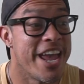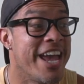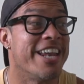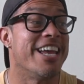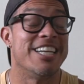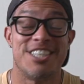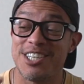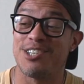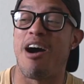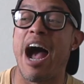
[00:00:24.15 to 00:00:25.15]
And it
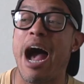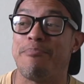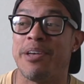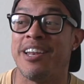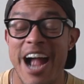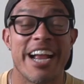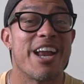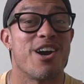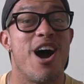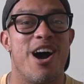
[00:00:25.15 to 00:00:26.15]
just so happened, I
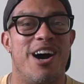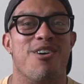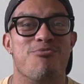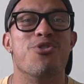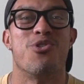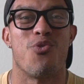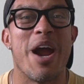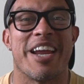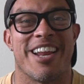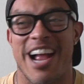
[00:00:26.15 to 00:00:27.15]
got a rude
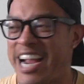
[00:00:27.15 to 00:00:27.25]
awakening.